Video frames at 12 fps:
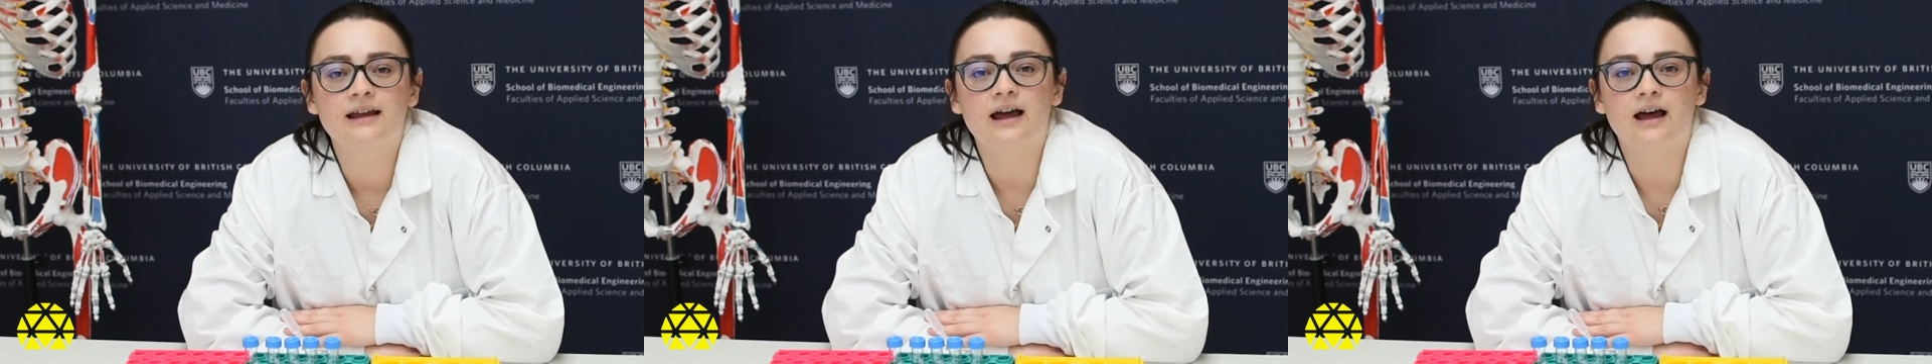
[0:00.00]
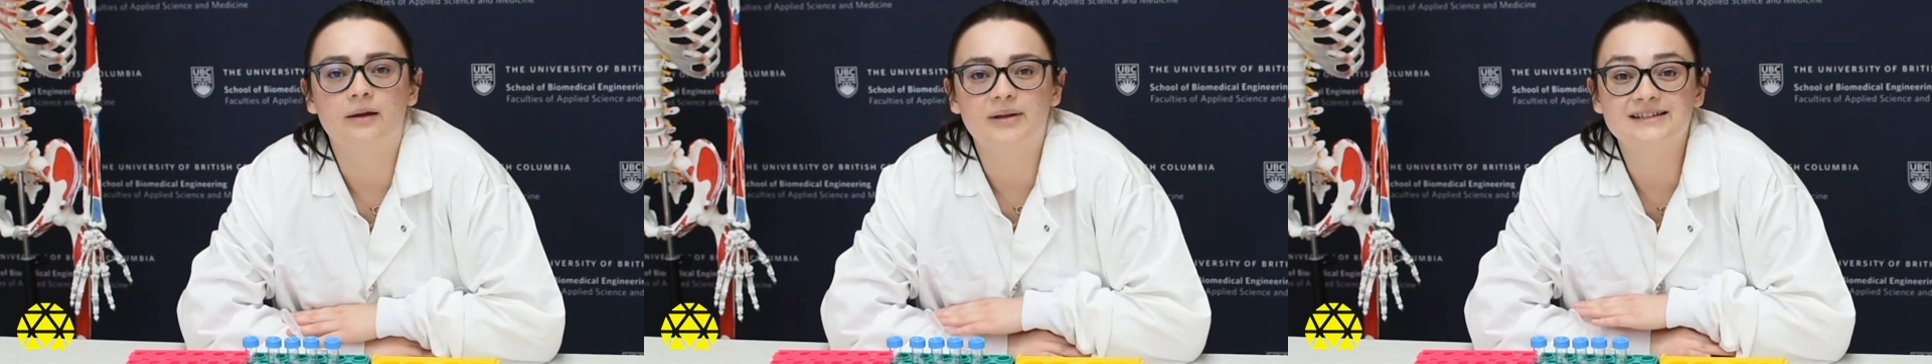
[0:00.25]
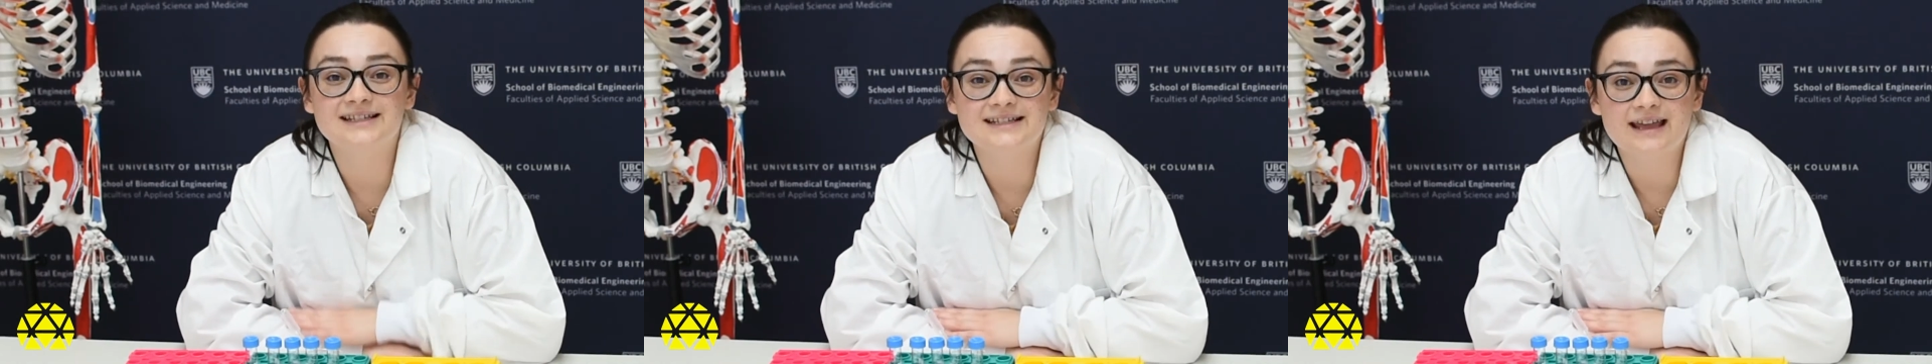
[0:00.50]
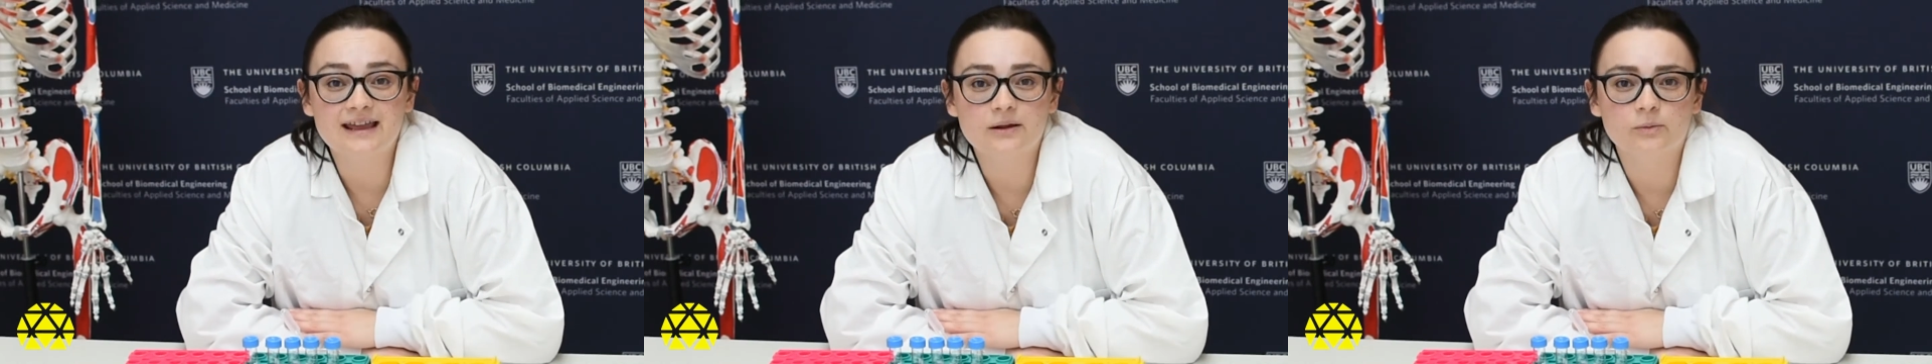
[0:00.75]
And
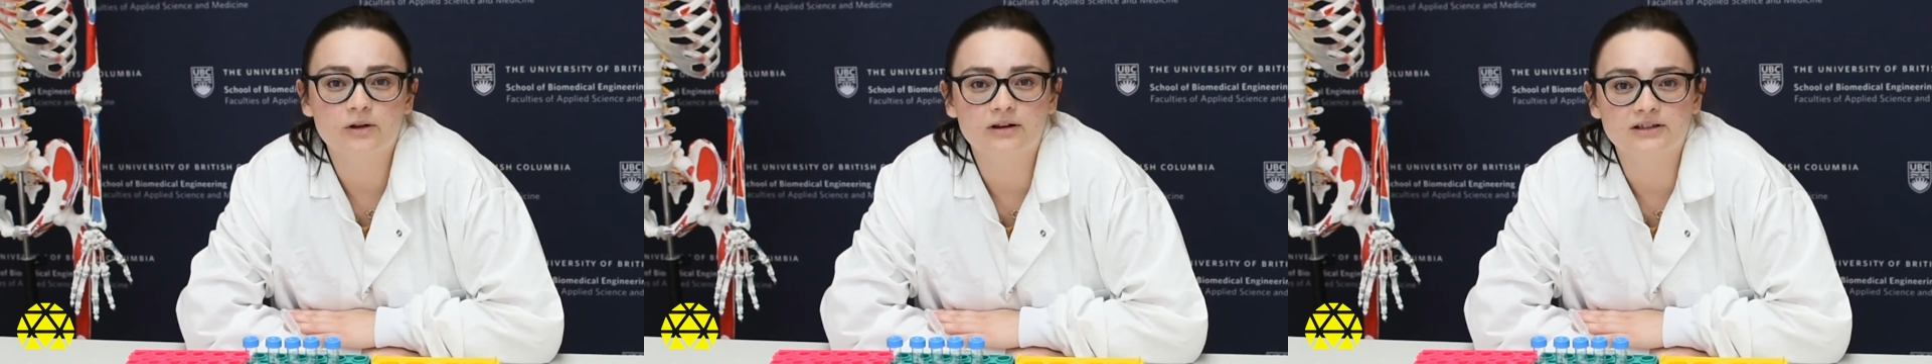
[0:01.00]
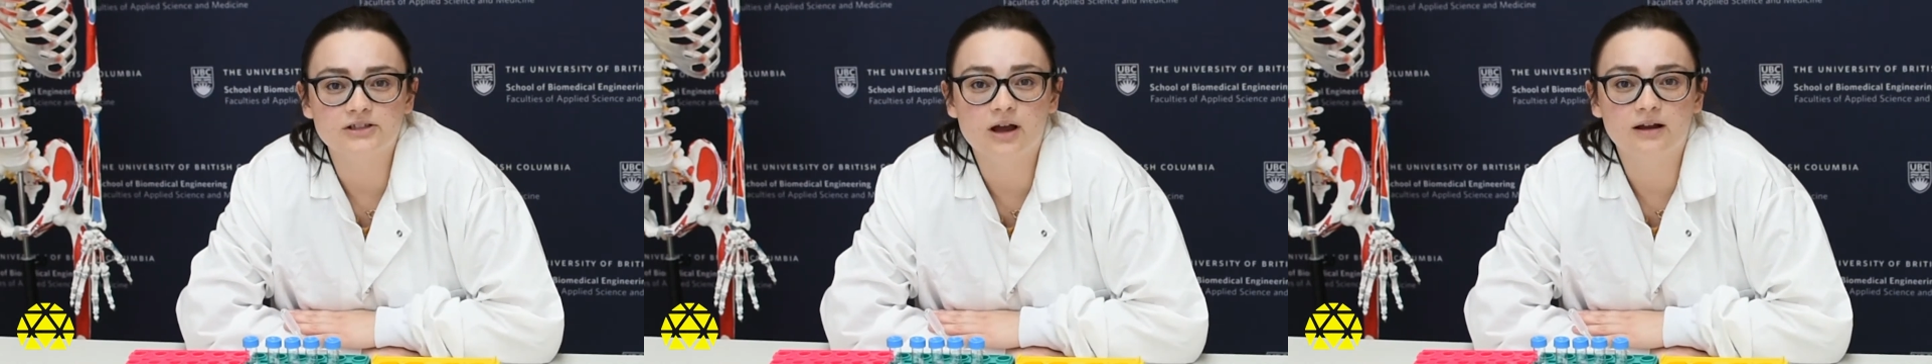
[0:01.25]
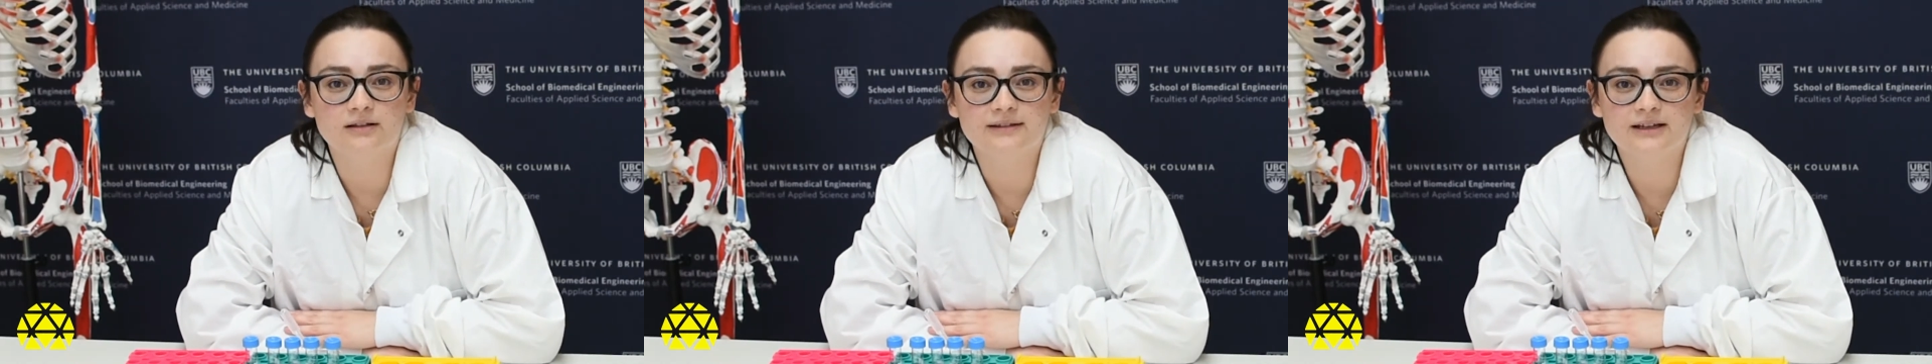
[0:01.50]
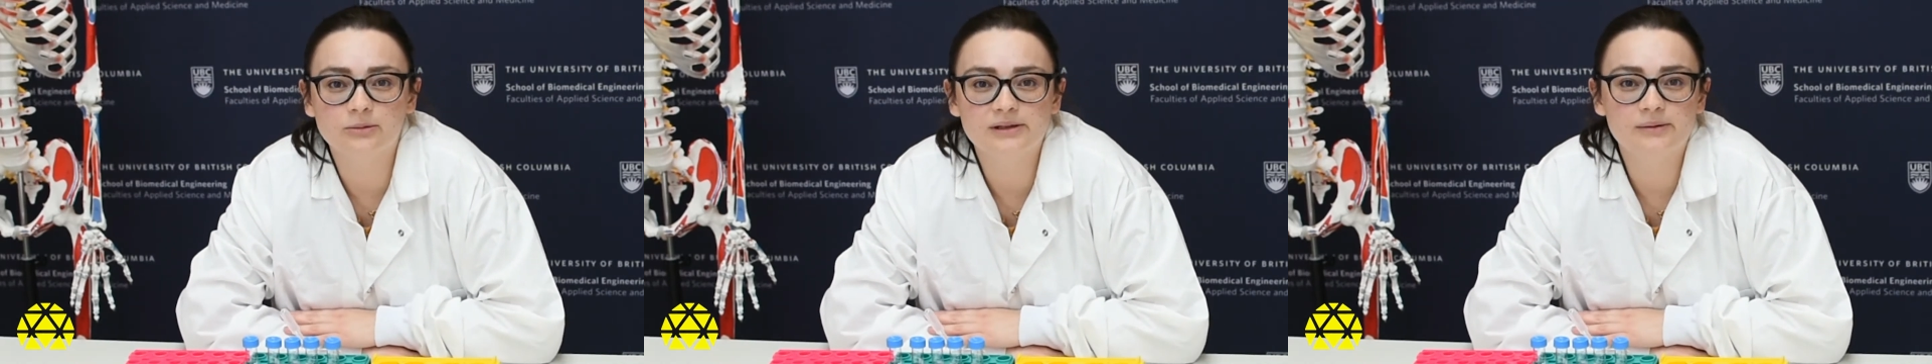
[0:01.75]
today we're going to talk a
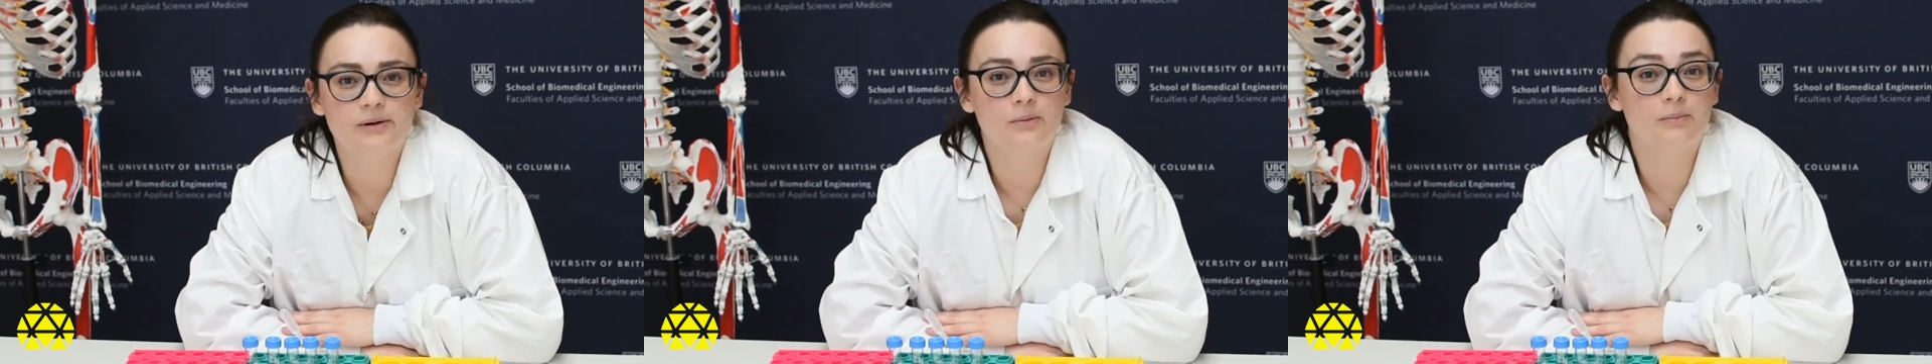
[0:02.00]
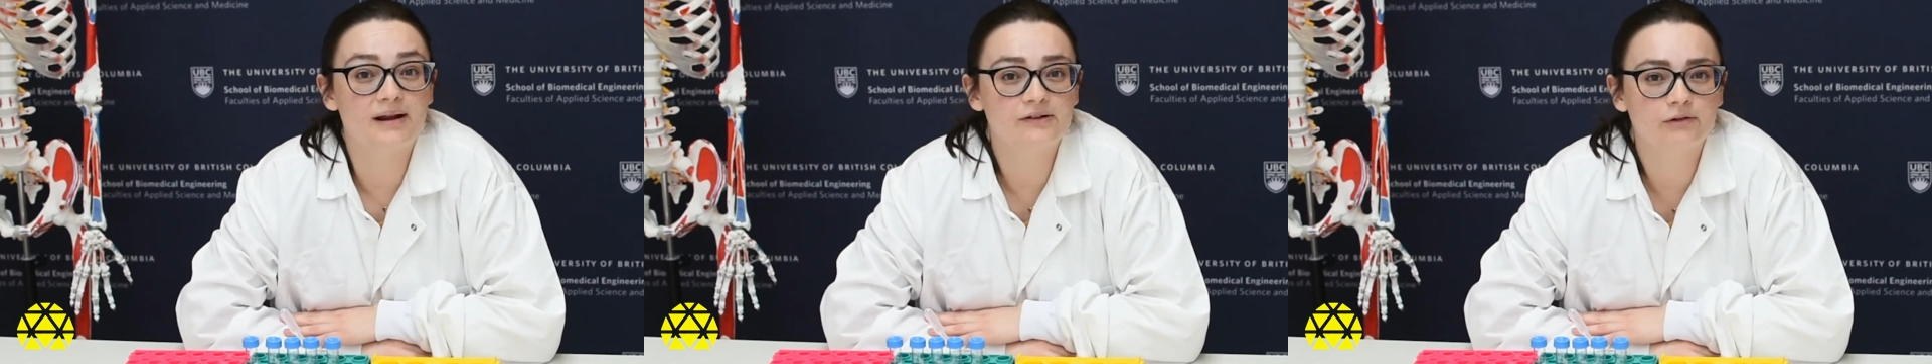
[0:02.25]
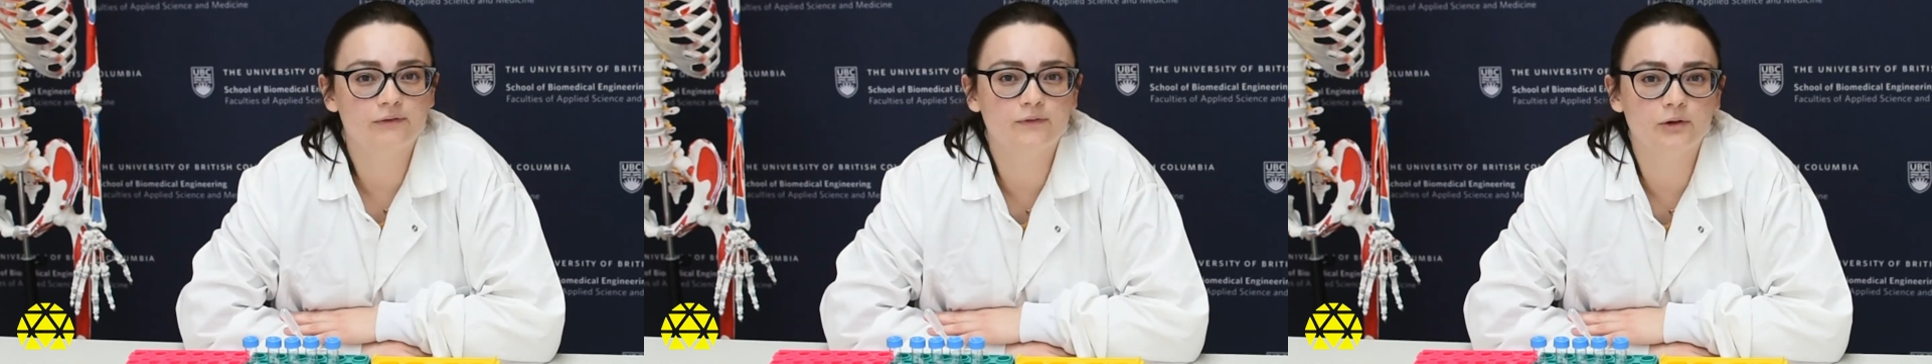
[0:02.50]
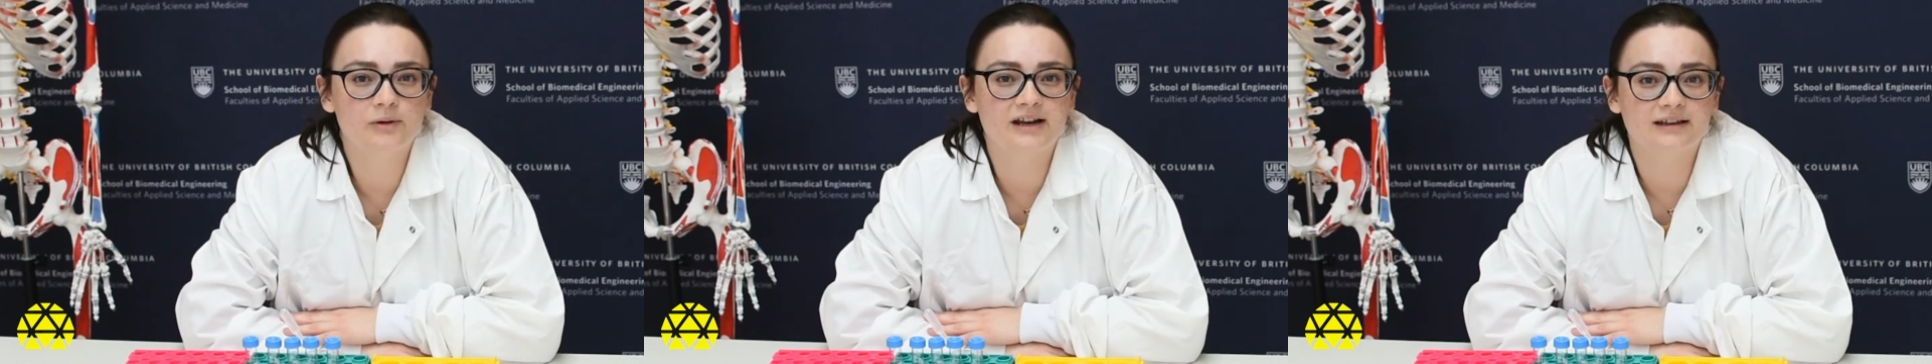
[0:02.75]
little bit about
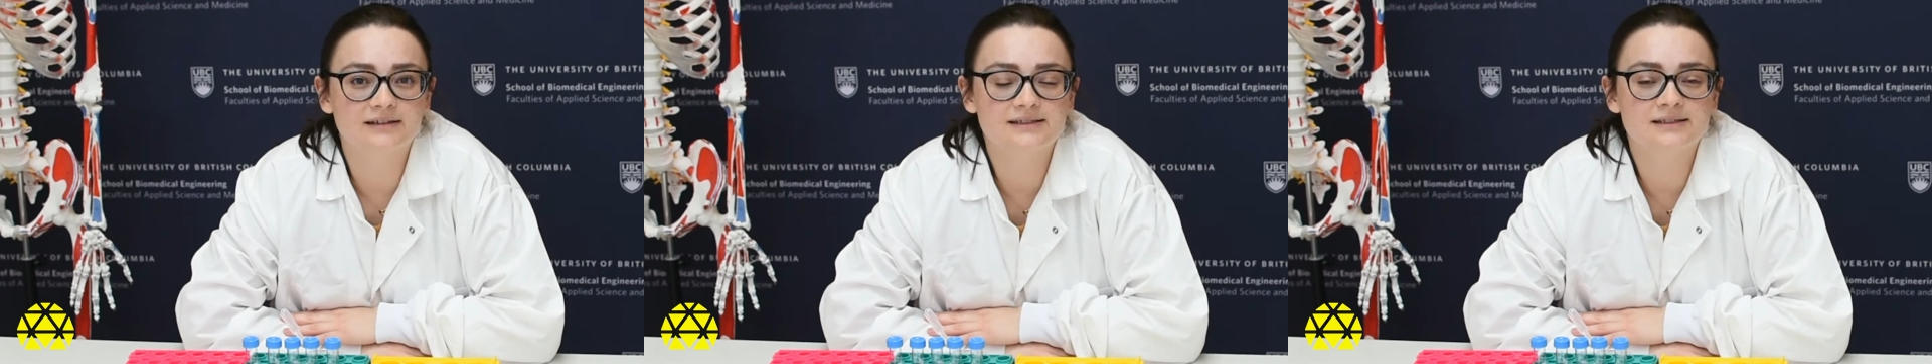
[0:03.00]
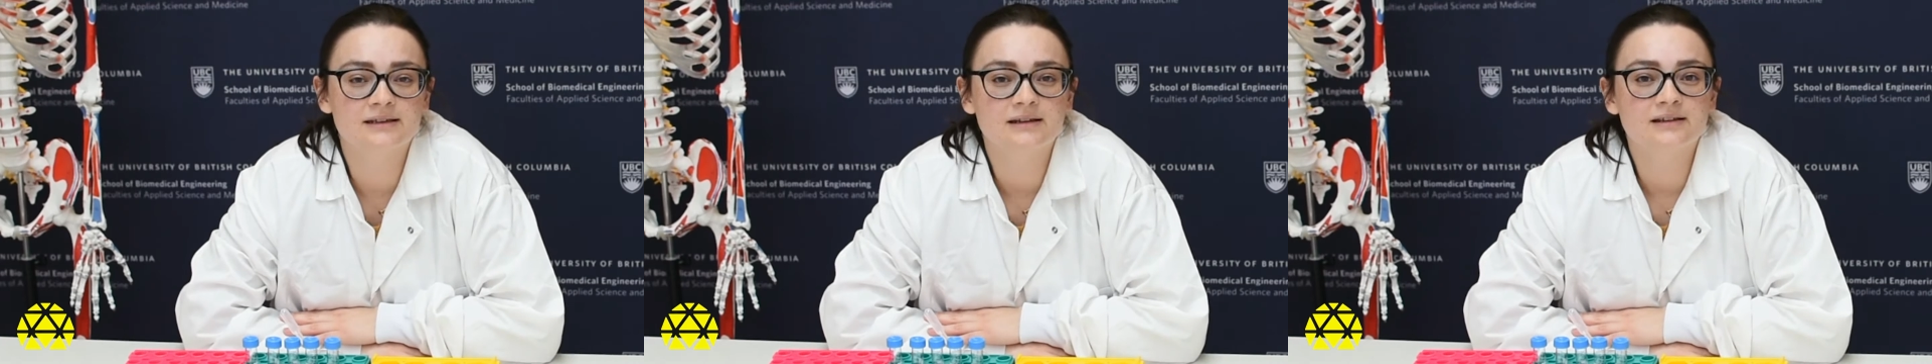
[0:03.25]
microfluidics.